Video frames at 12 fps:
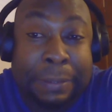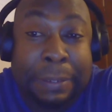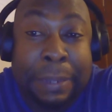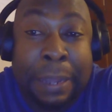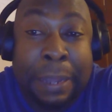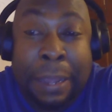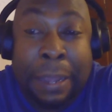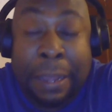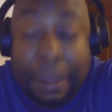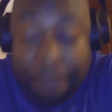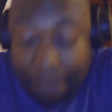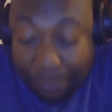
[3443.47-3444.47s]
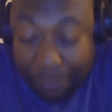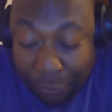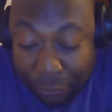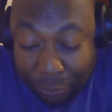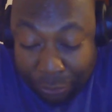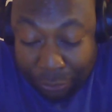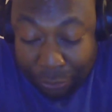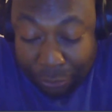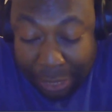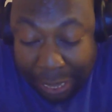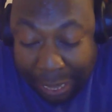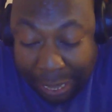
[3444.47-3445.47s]
On the
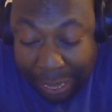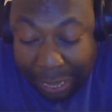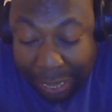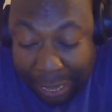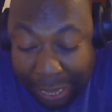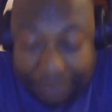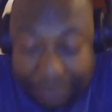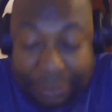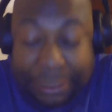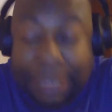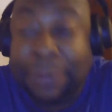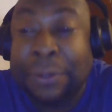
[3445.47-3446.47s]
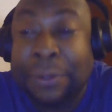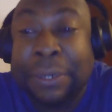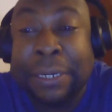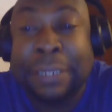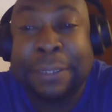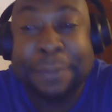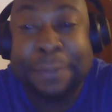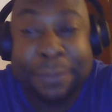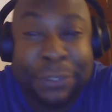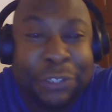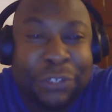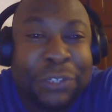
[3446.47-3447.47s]
other hand, secondly,
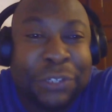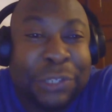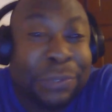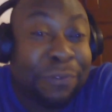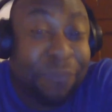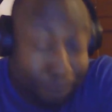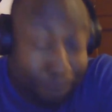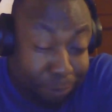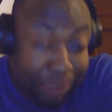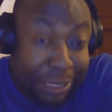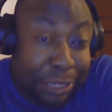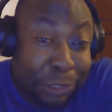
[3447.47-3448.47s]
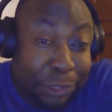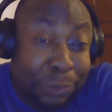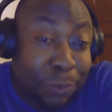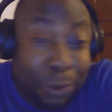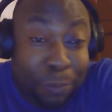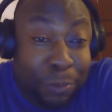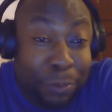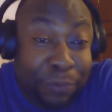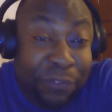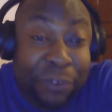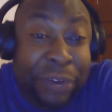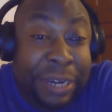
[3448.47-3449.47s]
it's just to stick to what
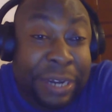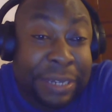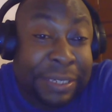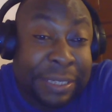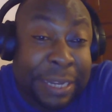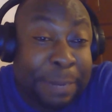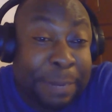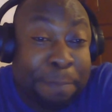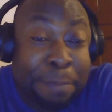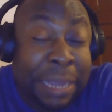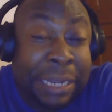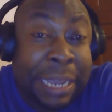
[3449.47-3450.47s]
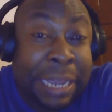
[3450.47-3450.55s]
we've already said, make